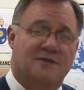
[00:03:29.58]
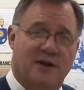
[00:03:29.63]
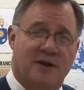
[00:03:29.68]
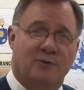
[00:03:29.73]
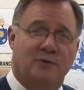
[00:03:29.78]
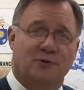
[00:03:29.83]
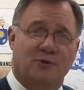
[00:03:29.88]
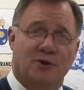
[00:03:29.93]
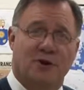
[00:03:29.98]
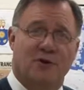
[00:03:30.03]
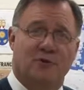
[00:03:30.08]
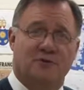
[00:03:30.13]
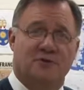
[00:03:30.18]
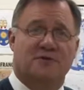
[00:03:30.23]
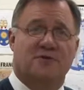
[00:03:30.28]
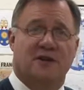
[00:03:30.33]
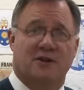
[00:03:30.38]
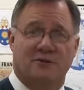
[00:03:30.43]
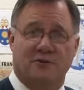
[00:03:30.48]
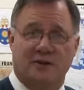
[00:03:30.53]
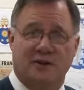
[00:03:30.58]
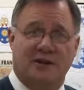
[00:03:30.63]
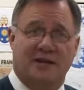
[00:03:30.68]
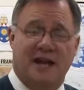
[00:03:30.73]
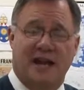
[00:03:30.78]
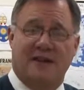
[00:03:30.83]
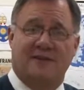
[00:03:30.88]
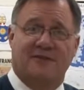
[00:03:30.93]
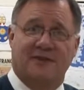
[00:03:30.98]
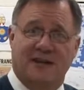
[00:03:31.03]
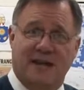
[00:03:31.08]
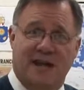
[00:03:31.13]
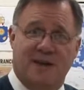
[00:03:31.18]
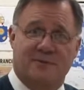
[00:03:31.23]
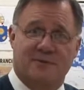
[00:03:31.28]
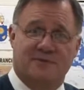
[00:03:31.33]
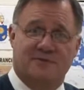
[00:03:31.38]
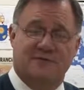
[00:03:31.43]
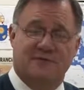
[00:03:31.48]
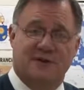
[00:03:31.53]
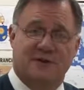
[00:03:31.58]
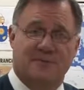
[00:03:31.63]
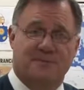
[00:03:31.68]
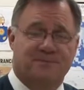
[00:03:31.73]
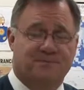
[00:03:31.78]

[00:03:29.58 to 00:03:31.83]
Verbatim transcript: they will know that they are in a Catholic atmosphere.